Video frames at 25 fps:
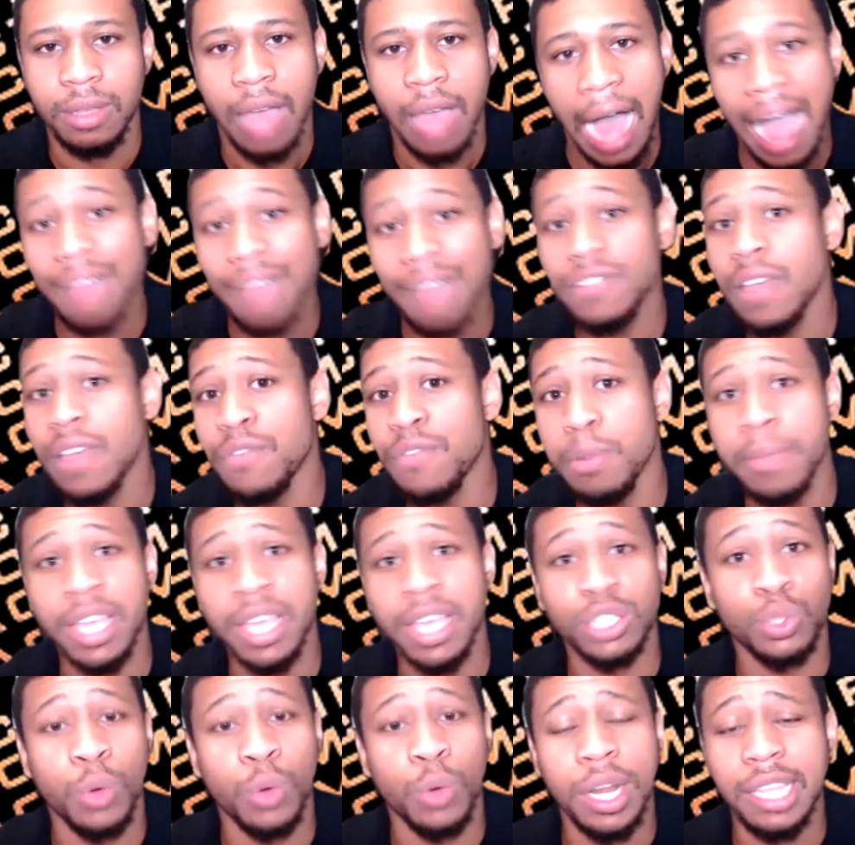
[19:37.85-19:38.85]
I've never made
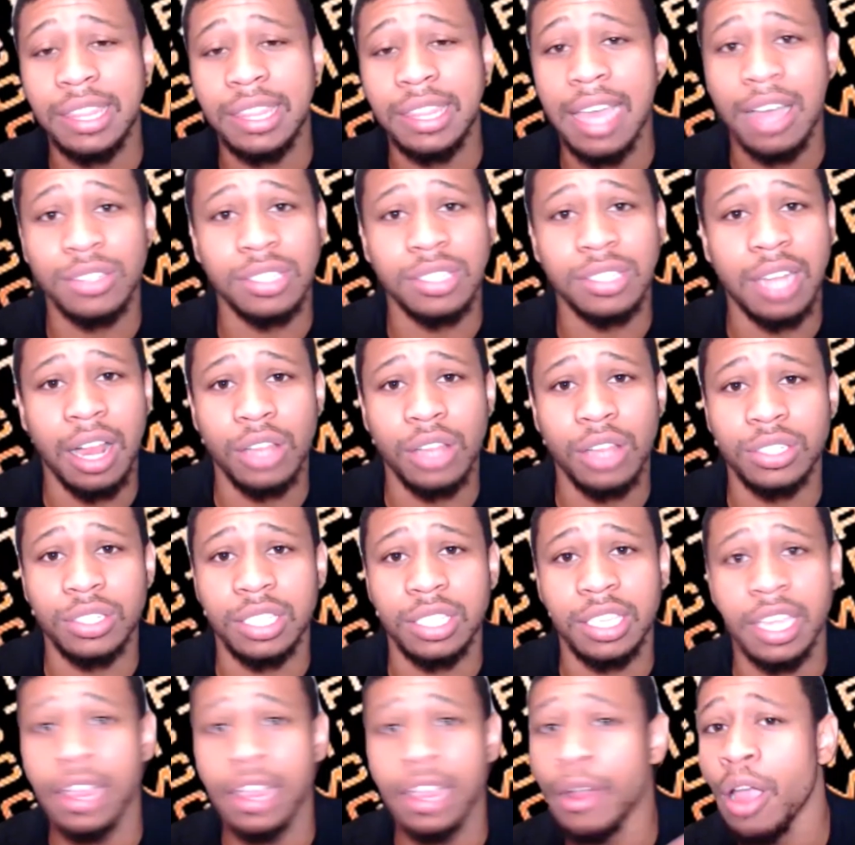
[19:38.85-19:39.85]
$20,000 a
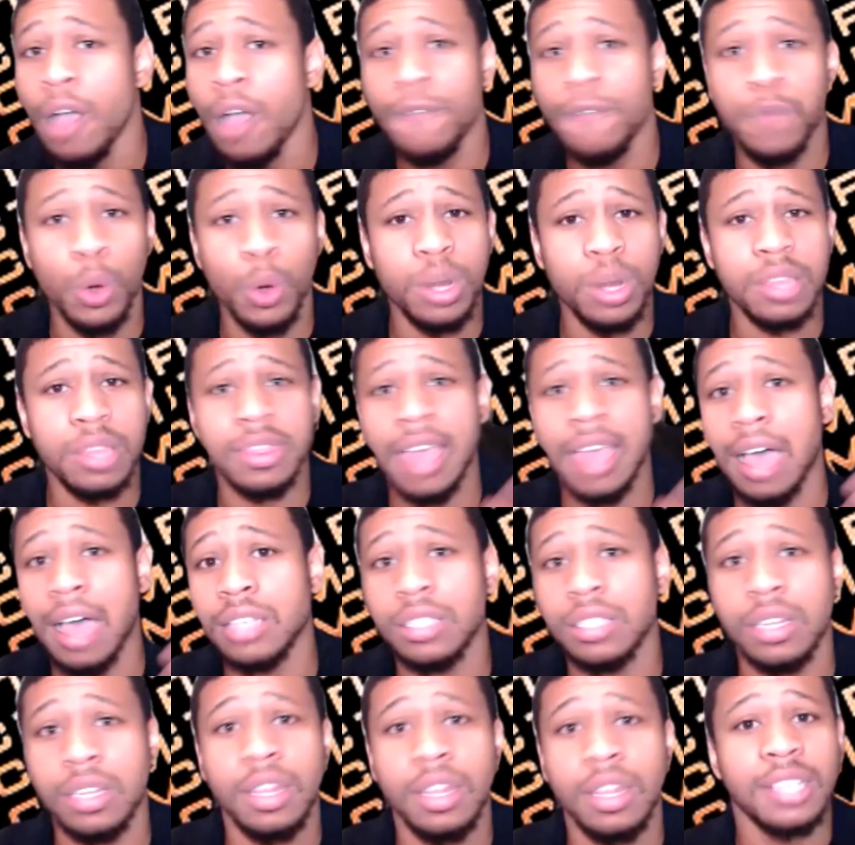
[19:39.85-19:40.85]
year,
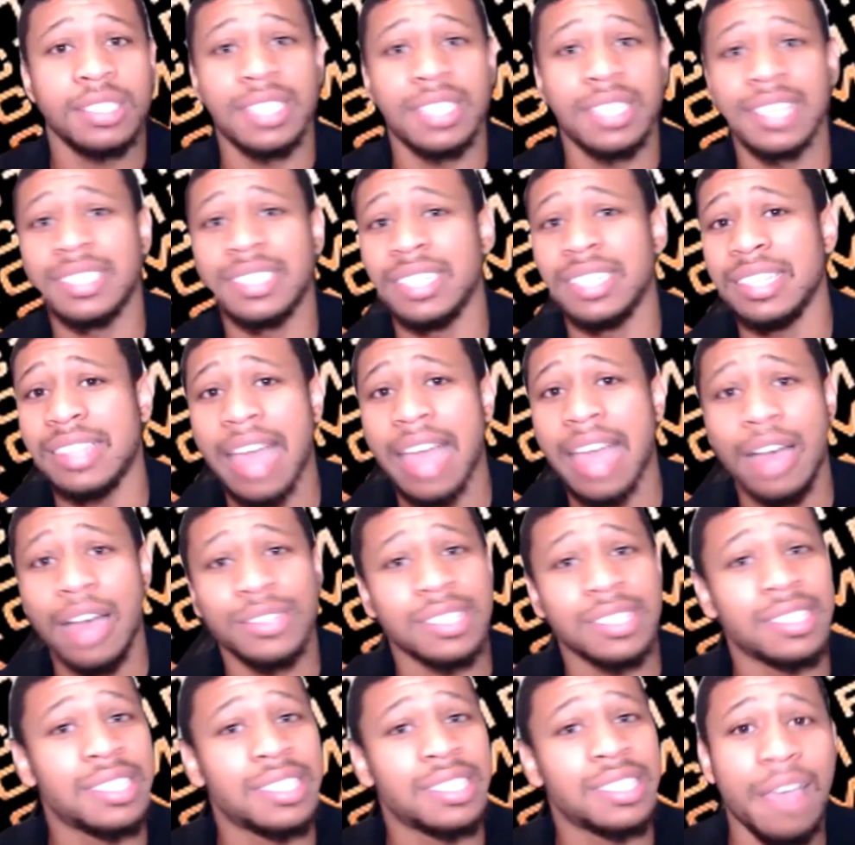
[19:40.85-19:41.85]
40,000,
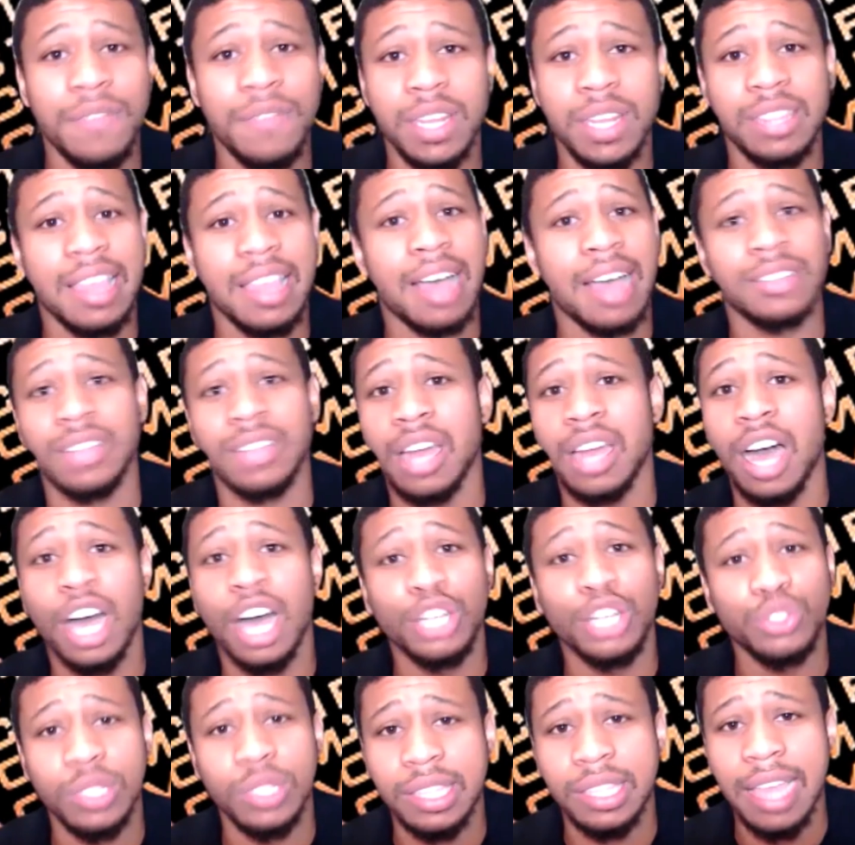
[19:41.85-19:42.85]
60,000, 70,000,
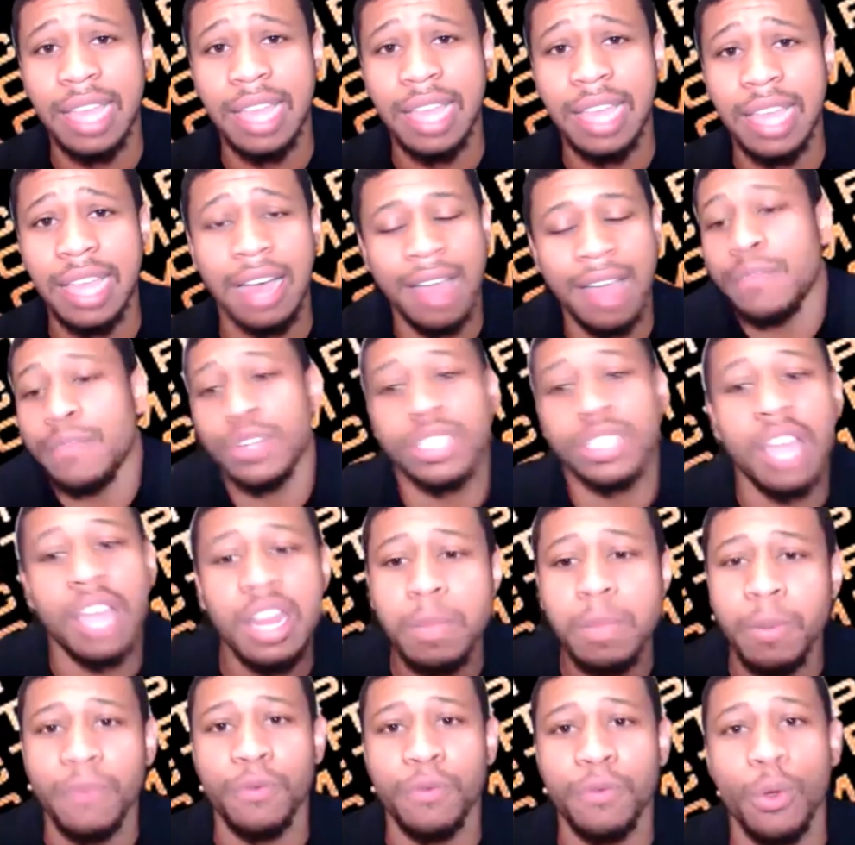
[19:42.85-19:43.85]
100,000. I've never done it
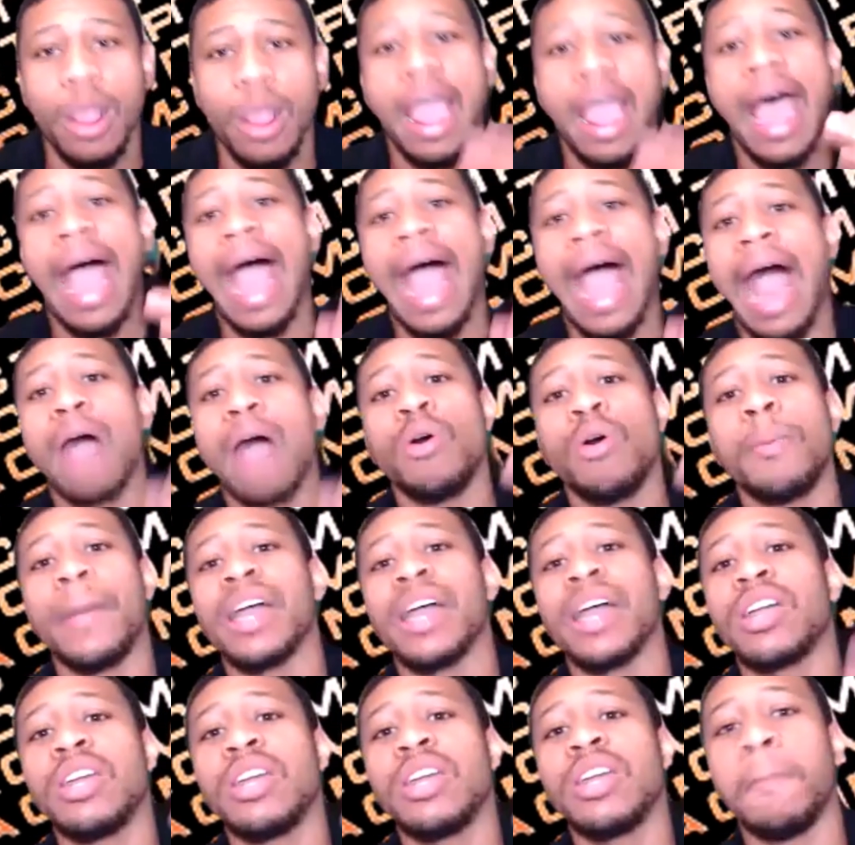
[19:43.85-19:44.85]
before. How am I
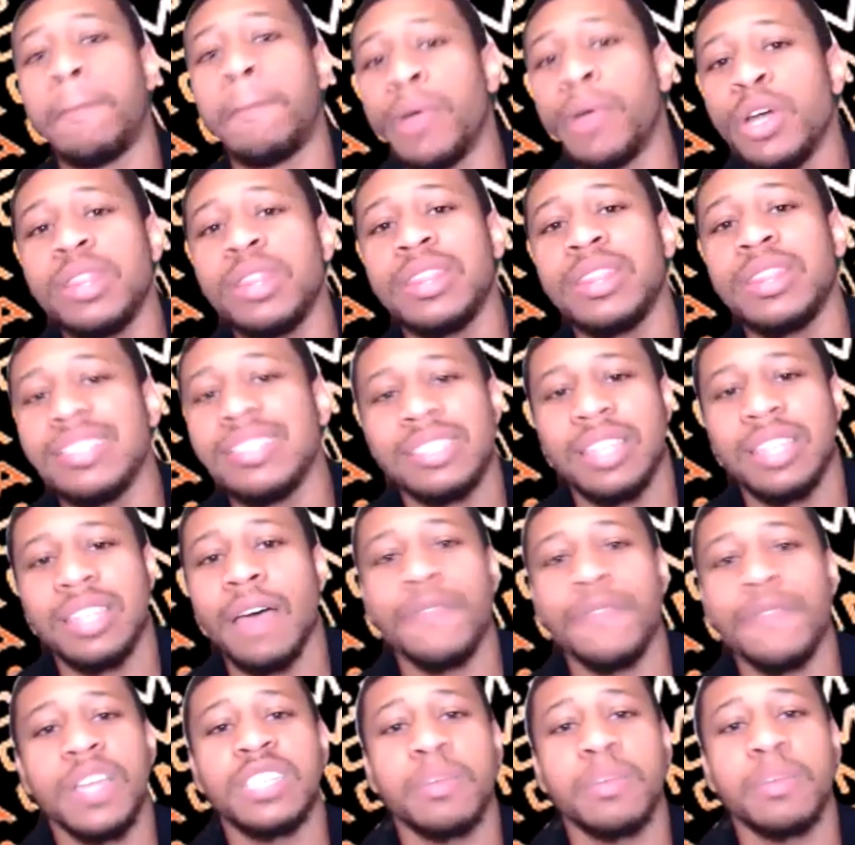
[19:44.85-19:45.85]
going to put this stuff
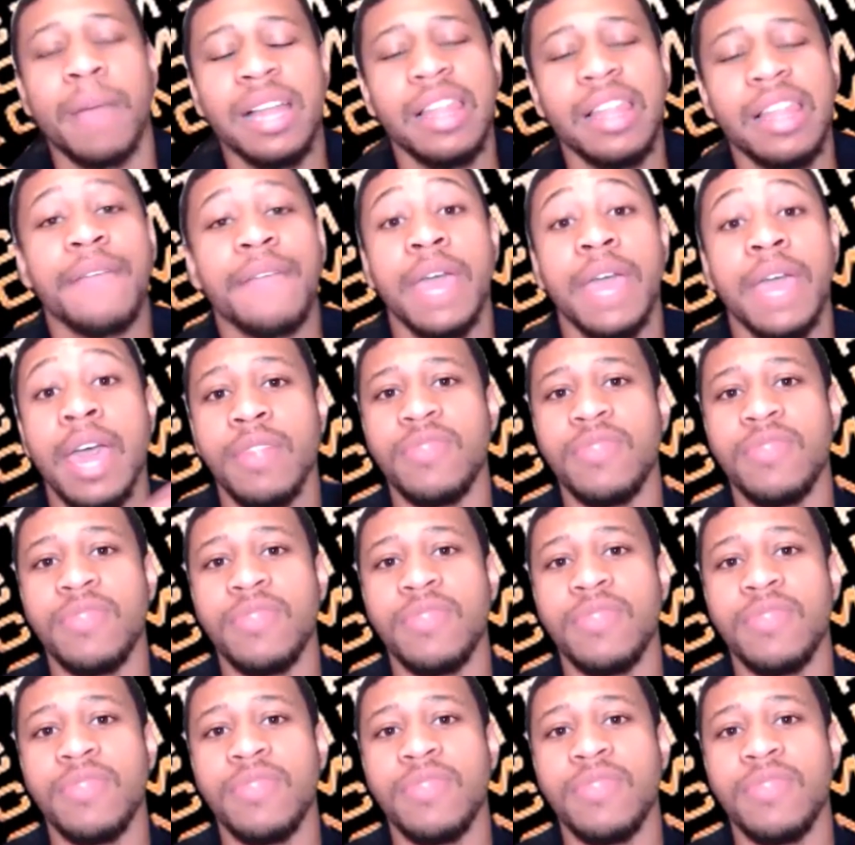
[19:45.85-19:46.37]
into my life?